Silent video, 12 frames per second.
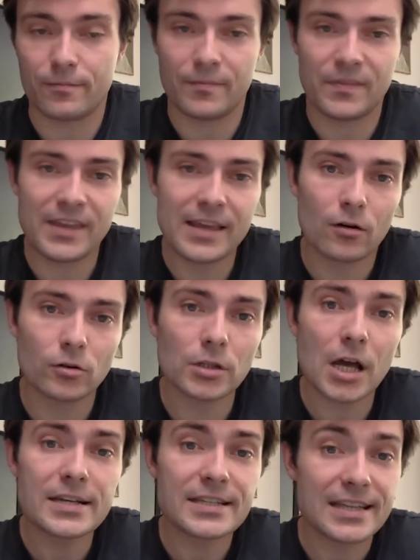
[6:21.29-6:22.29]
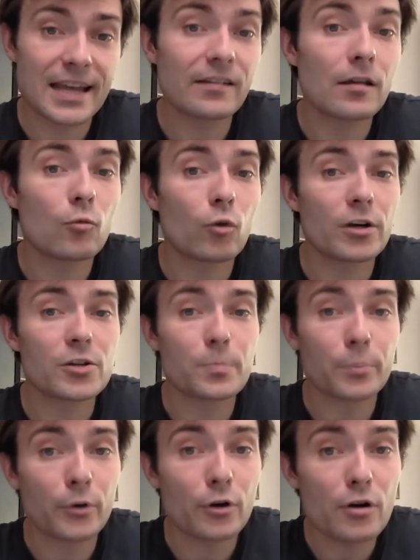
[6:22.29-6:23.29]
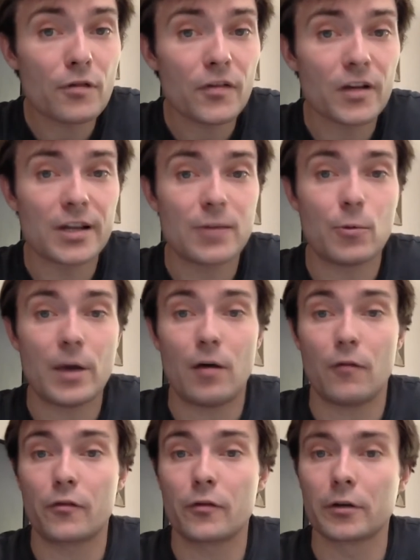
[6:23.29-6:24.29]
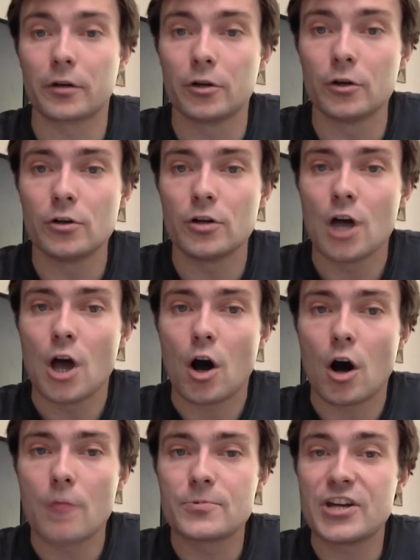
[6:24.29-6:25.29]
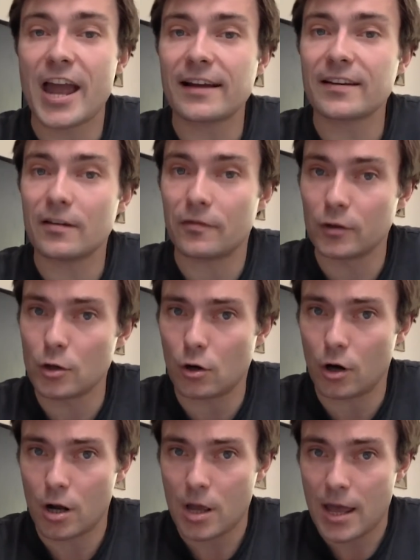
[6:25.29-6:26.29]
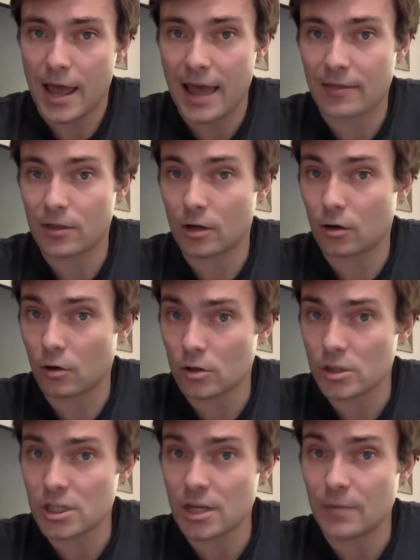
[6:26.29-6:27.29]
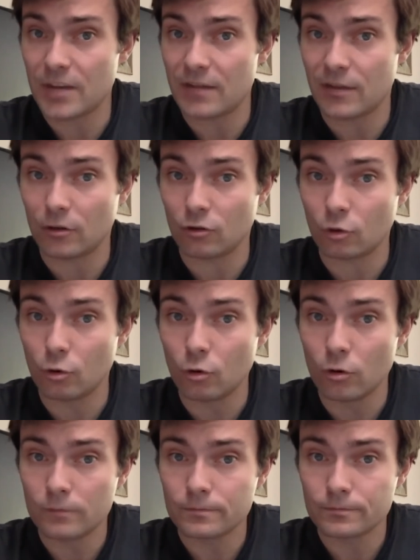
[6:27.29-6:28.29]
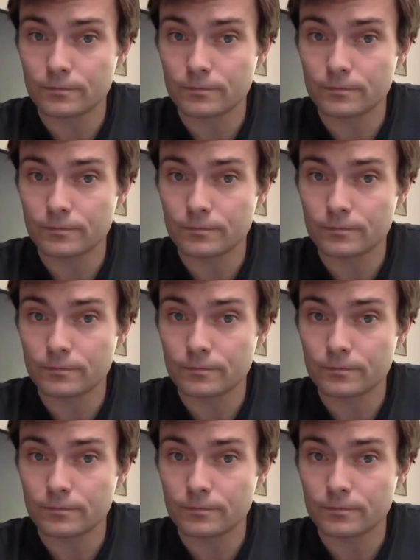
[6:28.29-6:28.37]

The online setting works perfectly well for a good objective look at the concept and the tool,